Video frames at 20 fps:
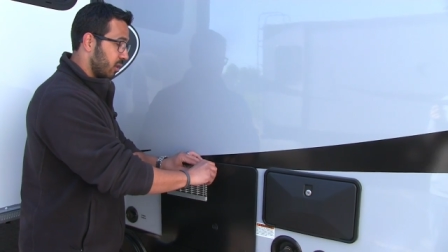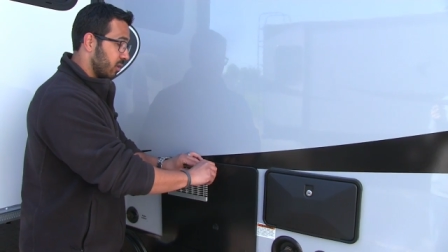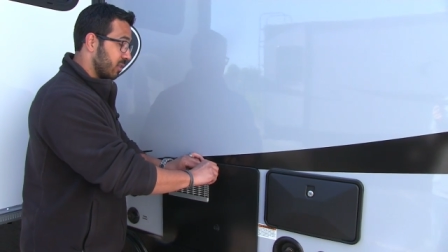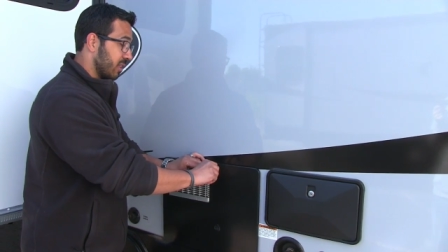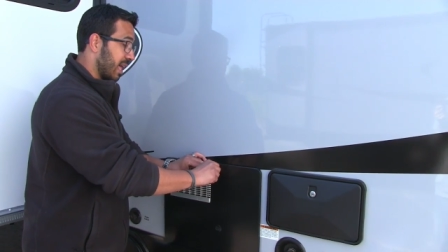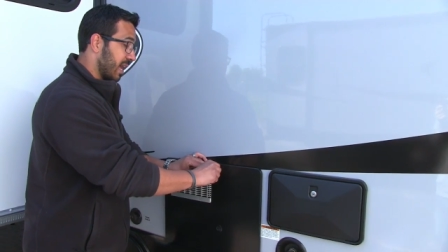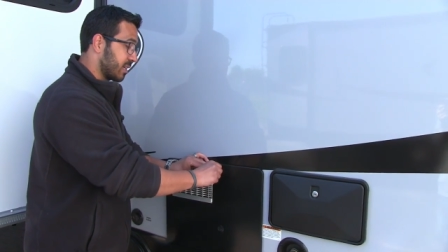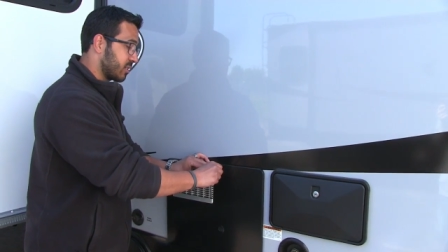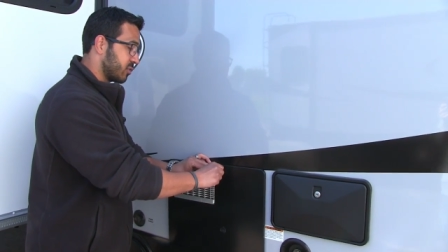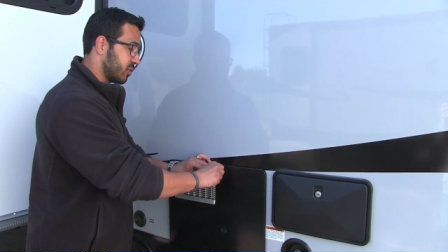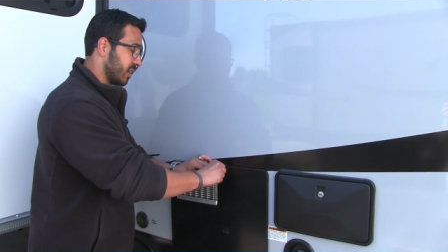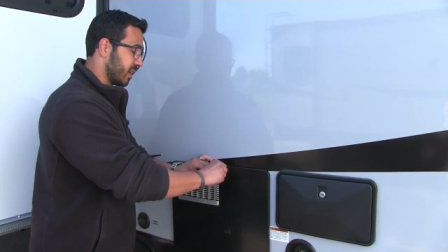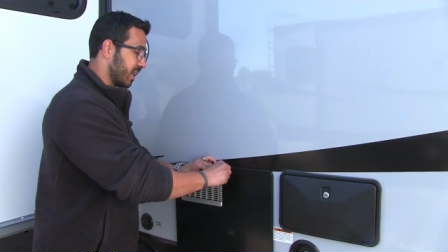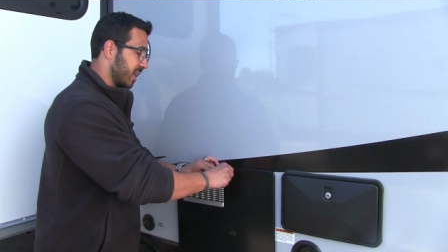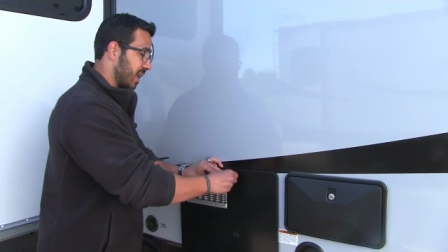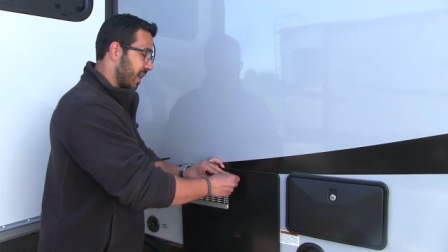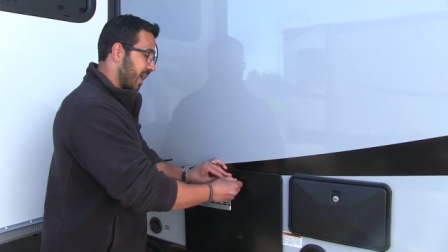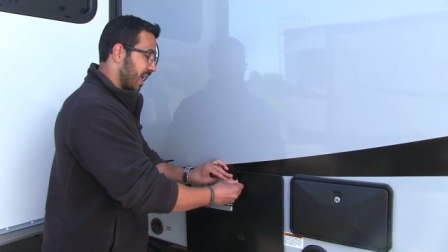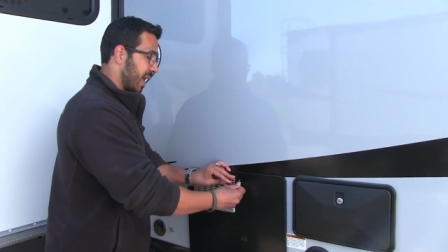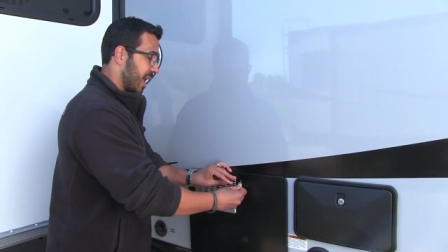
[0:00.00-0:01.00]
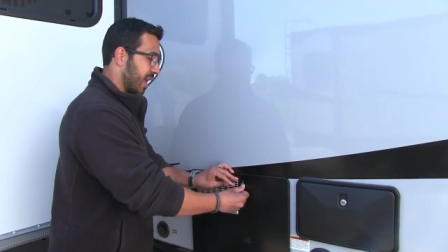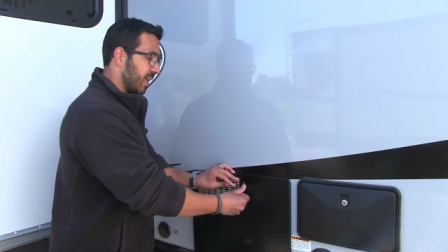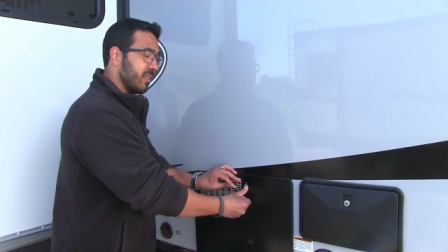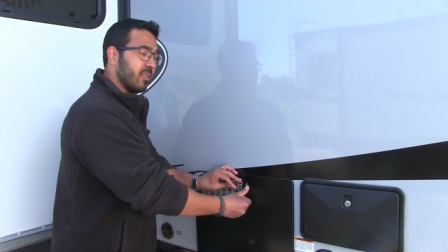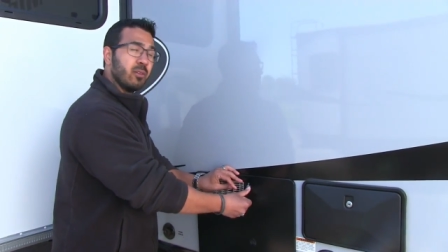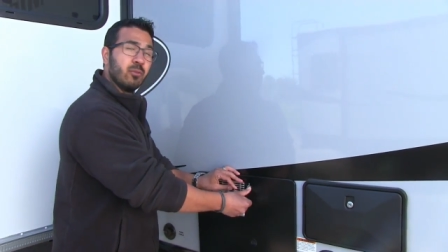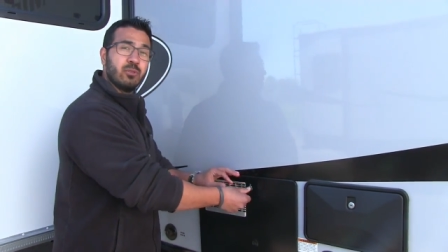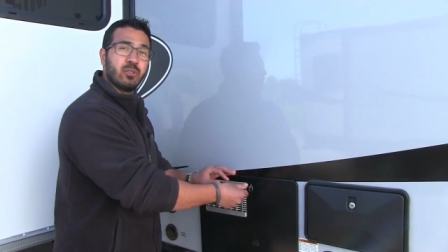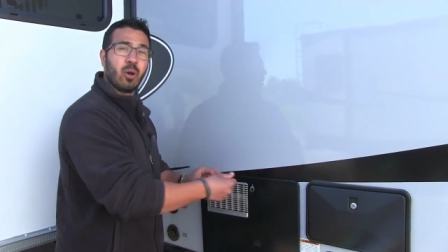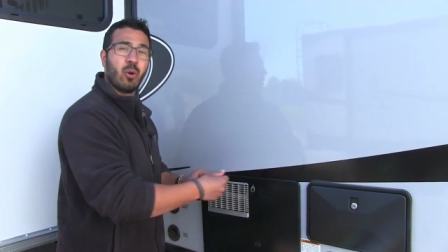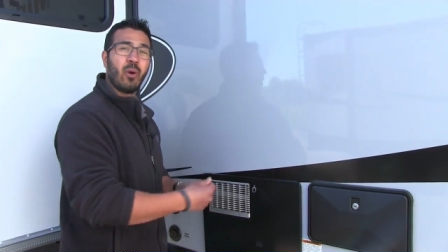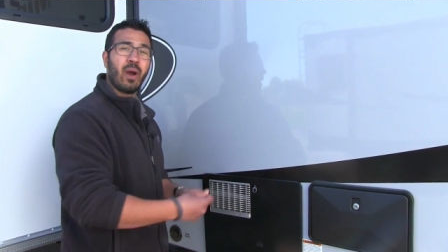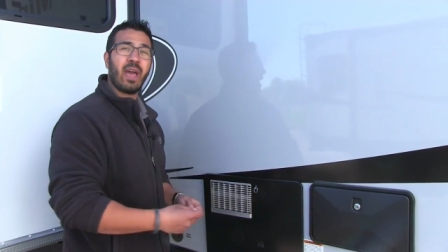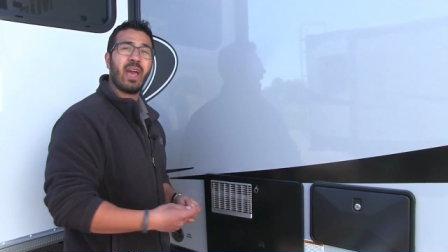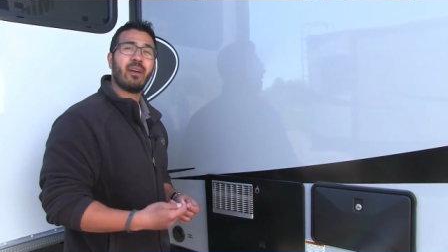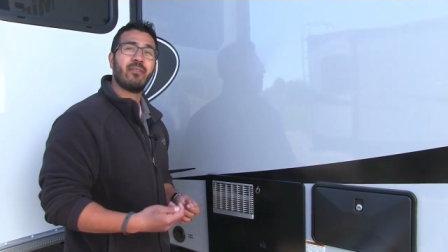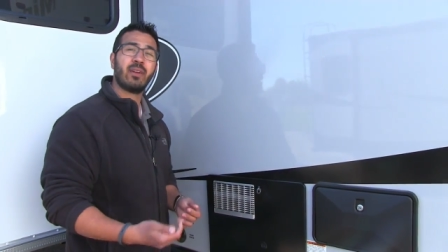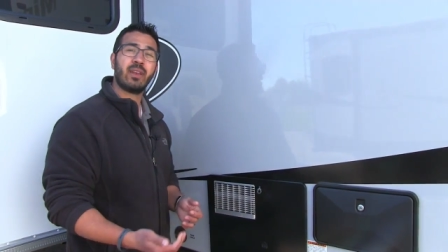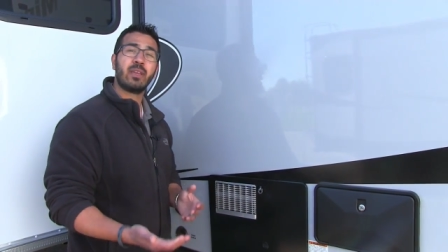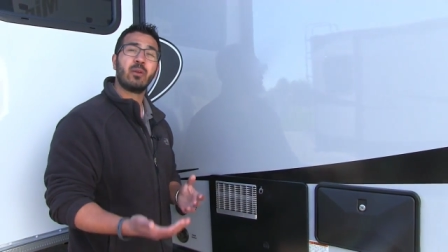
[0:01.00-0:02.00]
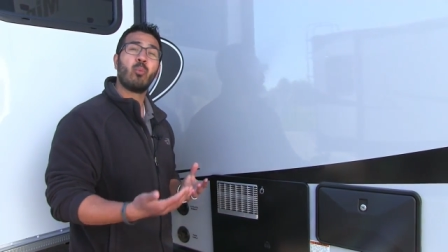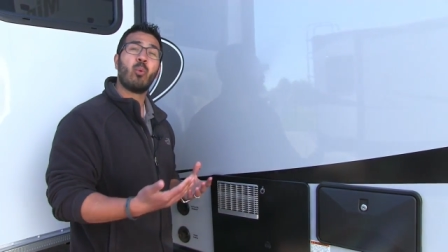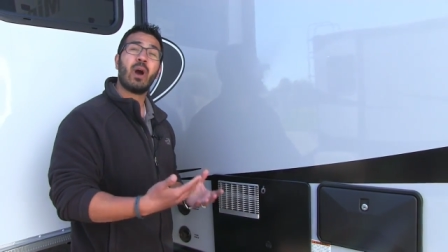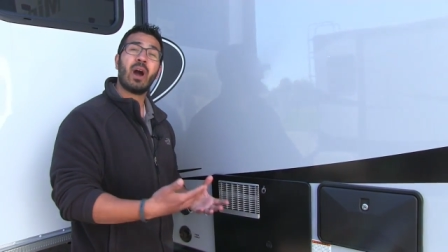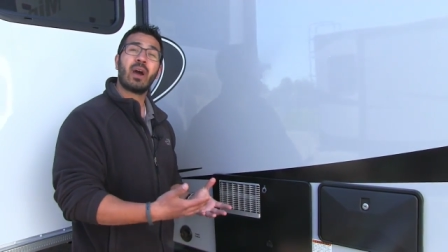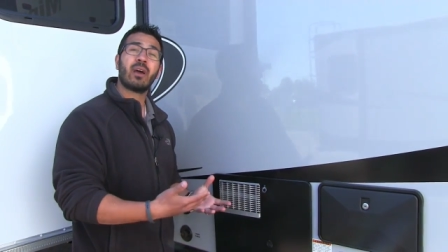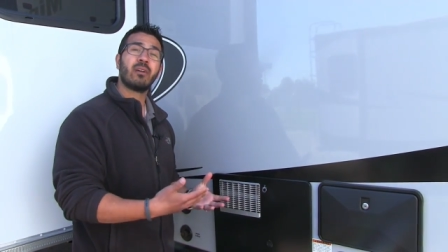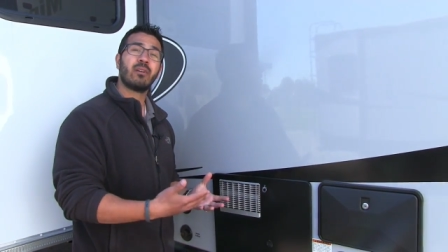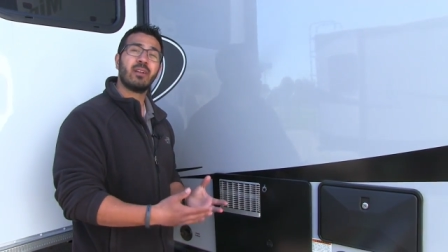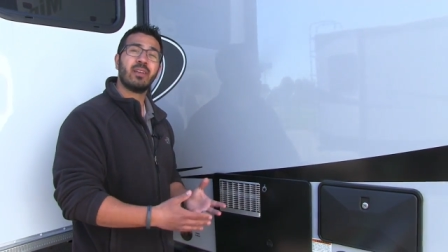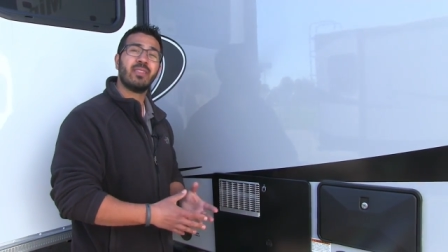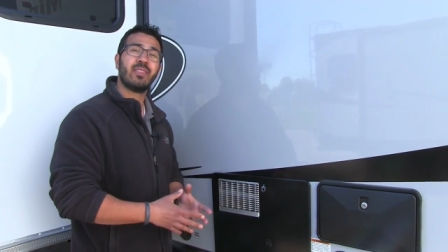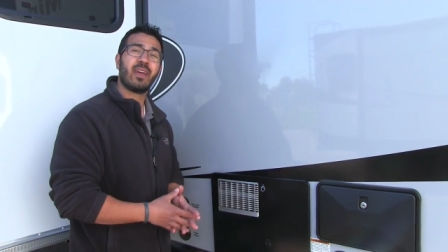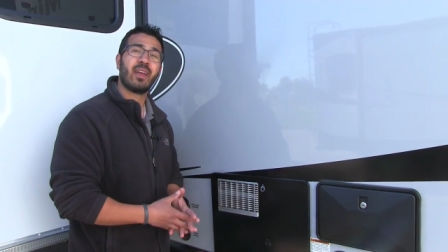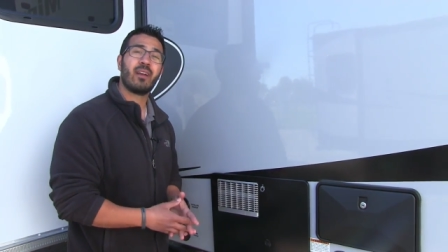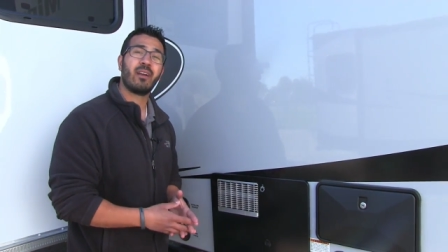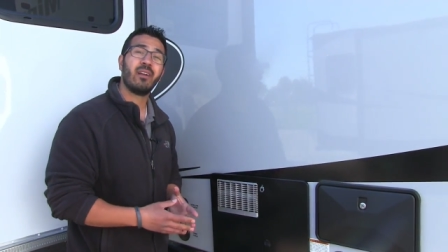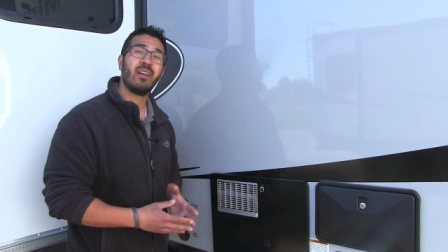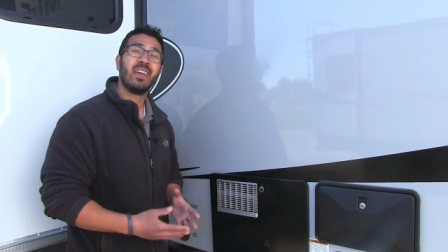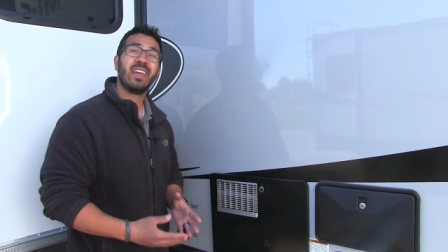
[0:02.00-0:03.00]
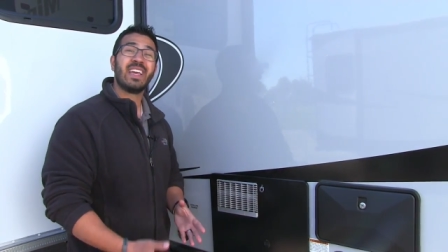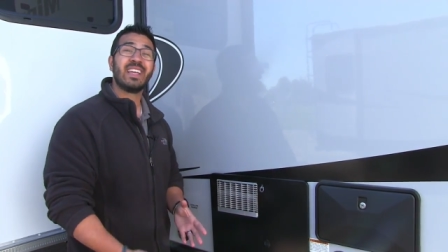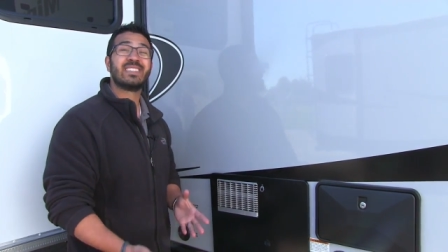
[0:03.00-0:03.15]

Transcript: electric and you don't have any water in there,